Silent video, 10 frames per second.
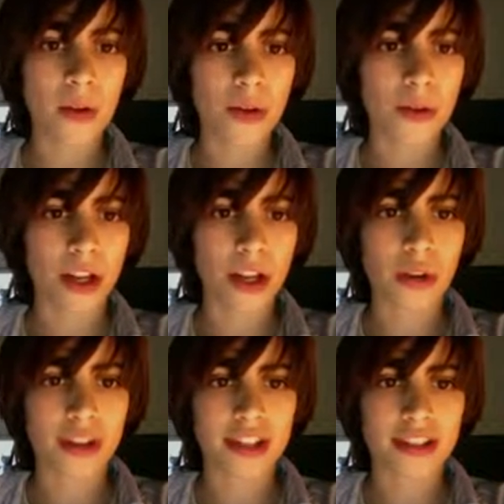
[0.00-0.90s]
or you want to
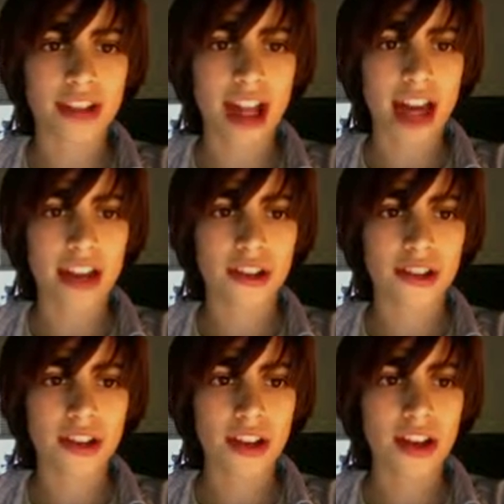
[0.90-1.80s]
go into
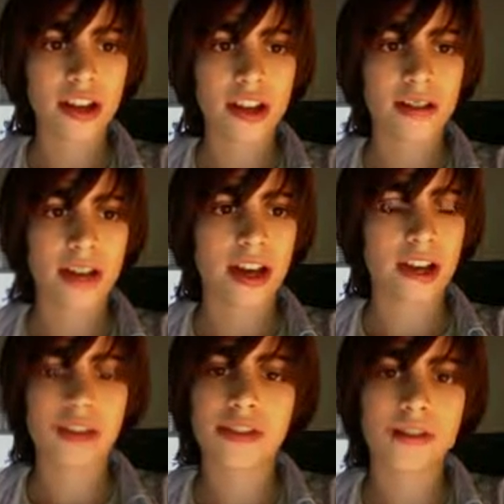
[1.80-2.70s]
slash. Now
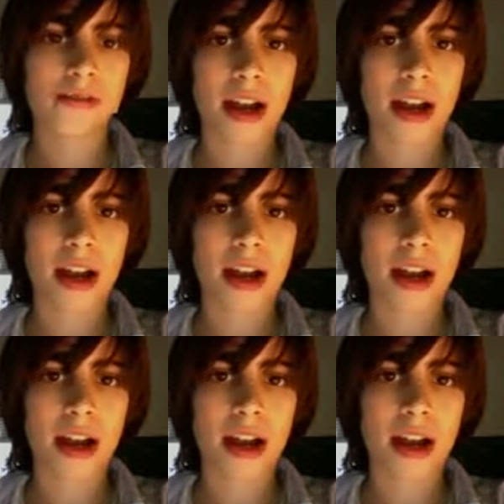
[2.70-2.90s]
that